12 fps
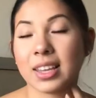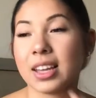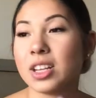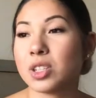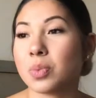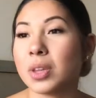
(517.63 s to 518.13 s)

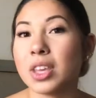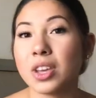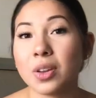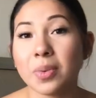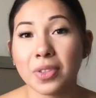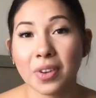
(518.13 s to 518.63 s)
Honey's really
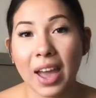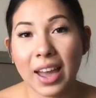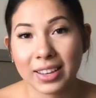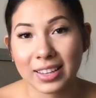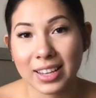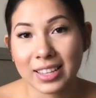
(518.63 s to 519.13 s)
good with your
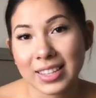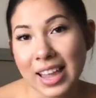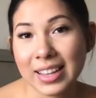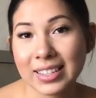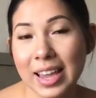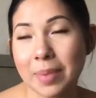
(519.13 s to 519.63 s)
acne. It's
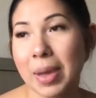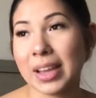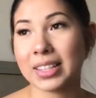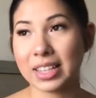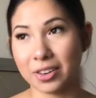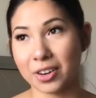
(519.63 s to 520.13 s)

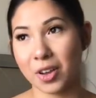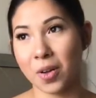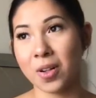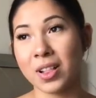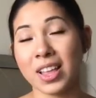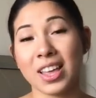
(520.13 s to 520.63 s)

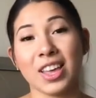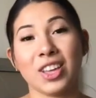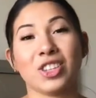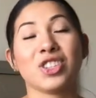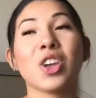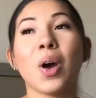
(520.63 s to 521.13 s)
antibacterial.
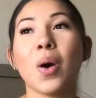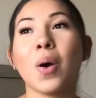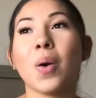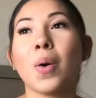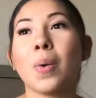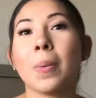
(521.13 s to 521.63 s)

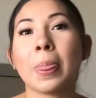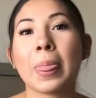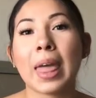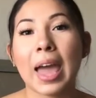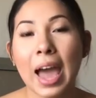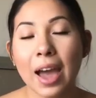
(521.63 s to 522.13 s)
So
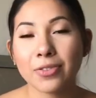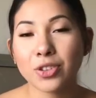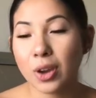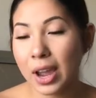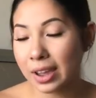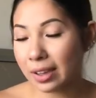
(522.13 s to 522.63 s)

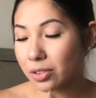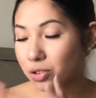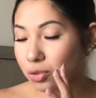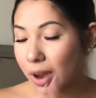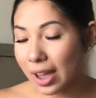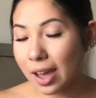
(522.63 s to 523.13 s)
after I
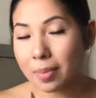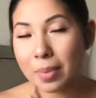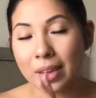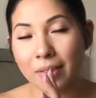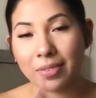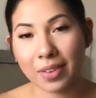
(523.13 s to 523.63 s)
dry out
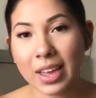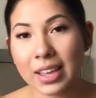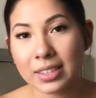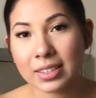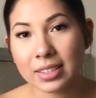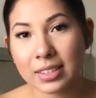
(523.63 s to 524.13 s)
my
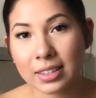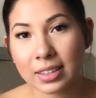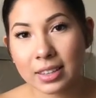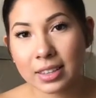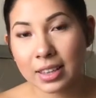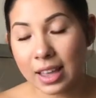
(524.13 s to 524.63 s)
face,
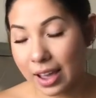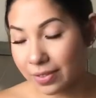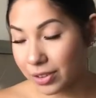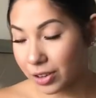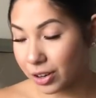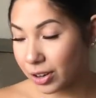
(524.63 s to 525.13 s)

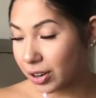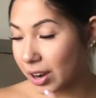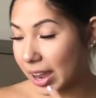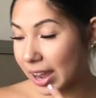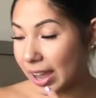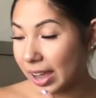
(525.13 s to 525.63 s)

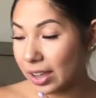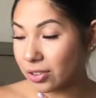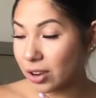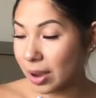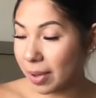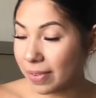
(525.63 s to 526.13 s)

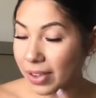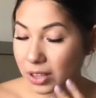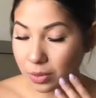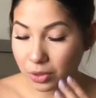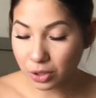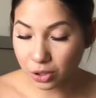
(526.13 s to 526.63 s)

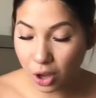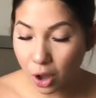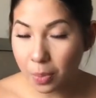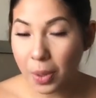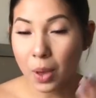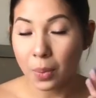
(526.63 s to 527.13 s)
with the
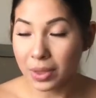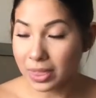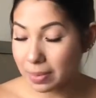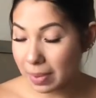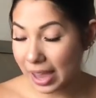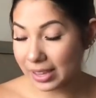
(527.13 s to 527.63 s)
soap, with
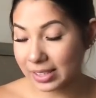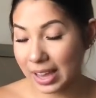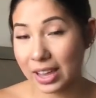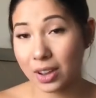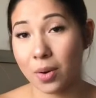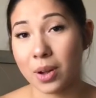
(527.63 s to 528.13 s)
the mask,
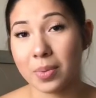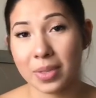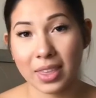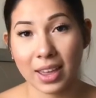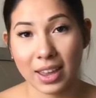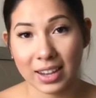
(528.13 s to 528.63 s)
I go in
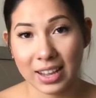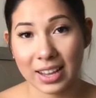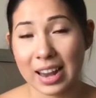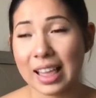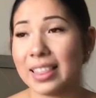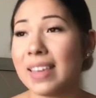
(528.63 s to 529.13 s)
with the honey,
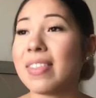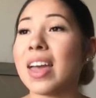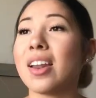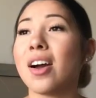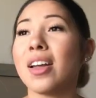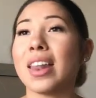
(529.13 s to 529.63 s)
and I leave
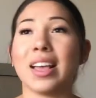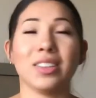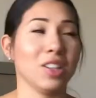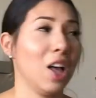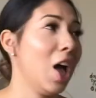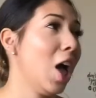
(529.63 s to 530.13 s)
that on
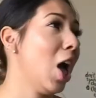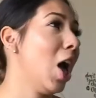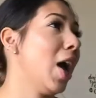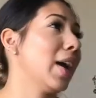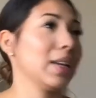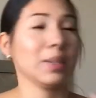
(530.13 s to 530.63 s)
as
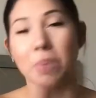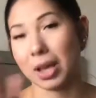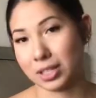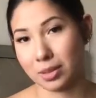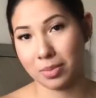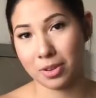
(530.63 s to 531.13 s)
long as
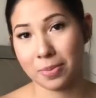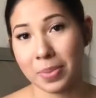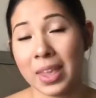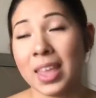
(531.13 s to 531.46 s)
possible.